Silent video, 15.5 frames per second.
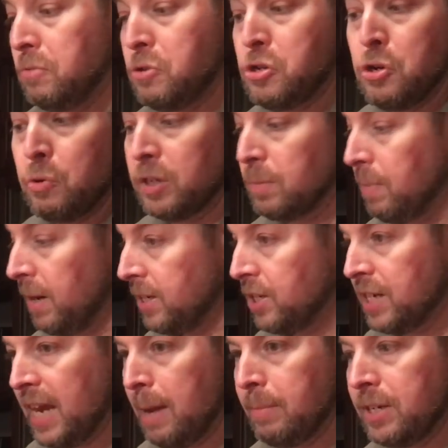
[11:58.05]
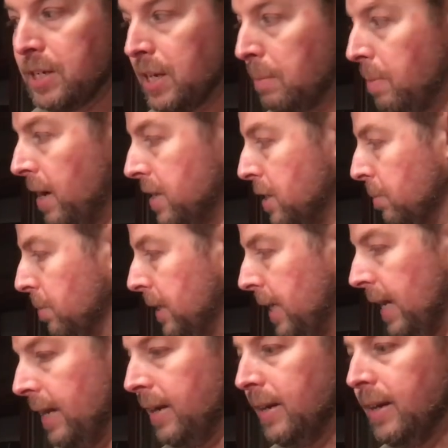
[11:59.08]
do as much damage as I possibly
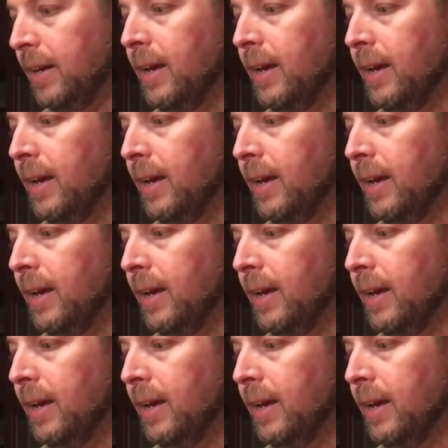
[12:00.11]
can.